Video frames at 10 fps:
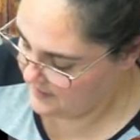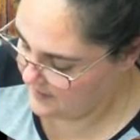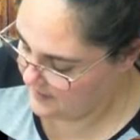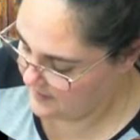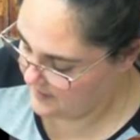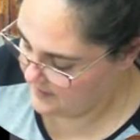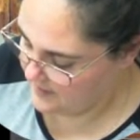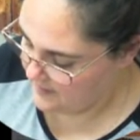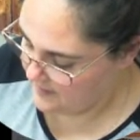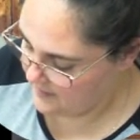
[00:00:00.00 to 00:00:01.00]

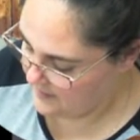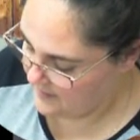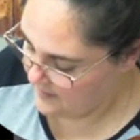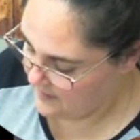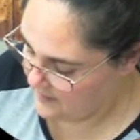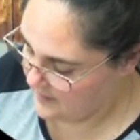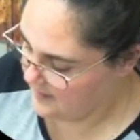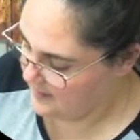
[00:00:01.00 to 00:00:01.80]
Nothing is said.